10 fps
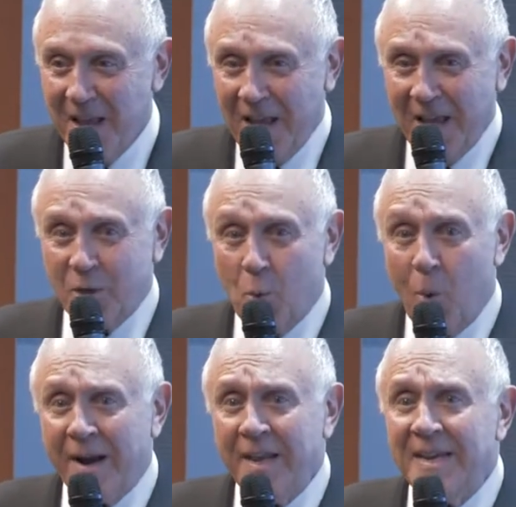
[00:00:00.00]
It's
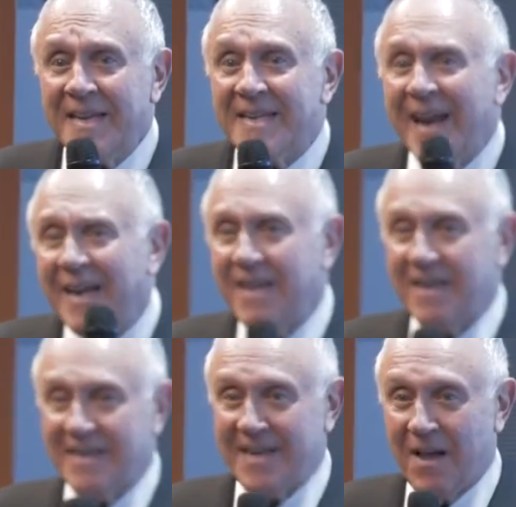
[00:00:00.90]
what do you say to
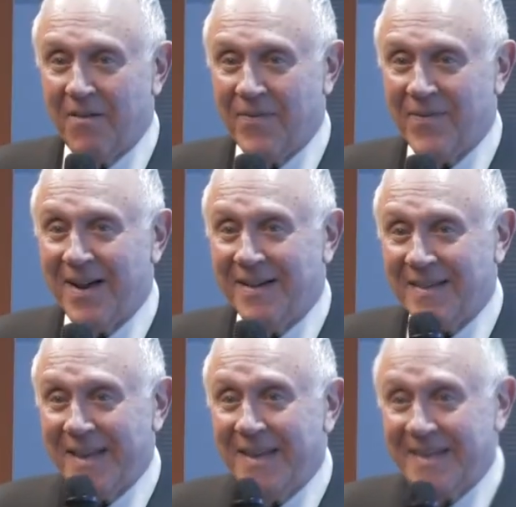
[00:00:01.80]
yourself on
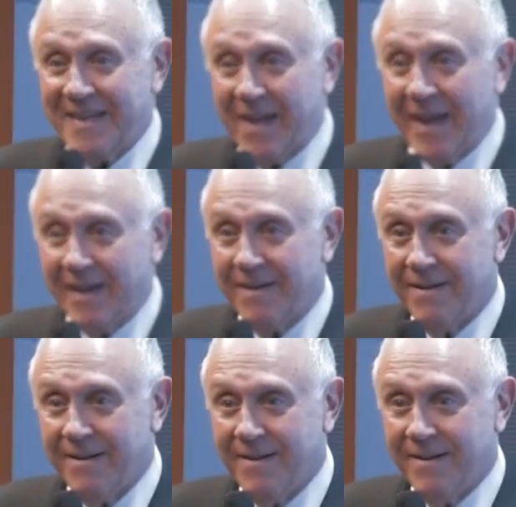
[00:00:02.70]
the inside
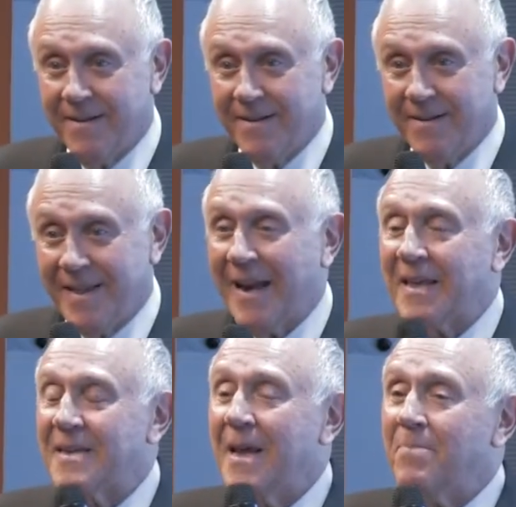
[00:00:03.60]
that
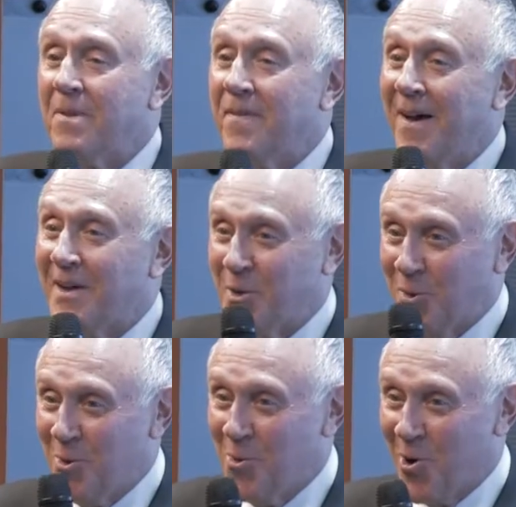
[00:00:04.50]
exemplifies
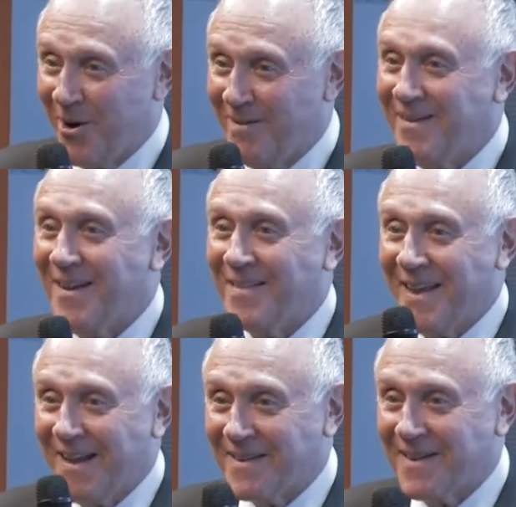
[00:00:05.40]
who you are on
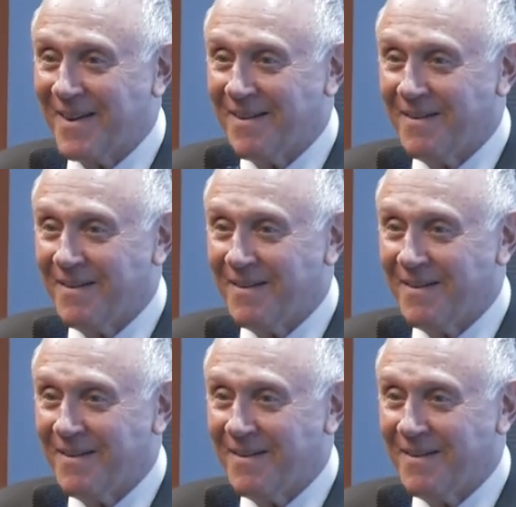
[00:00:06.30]
the outside.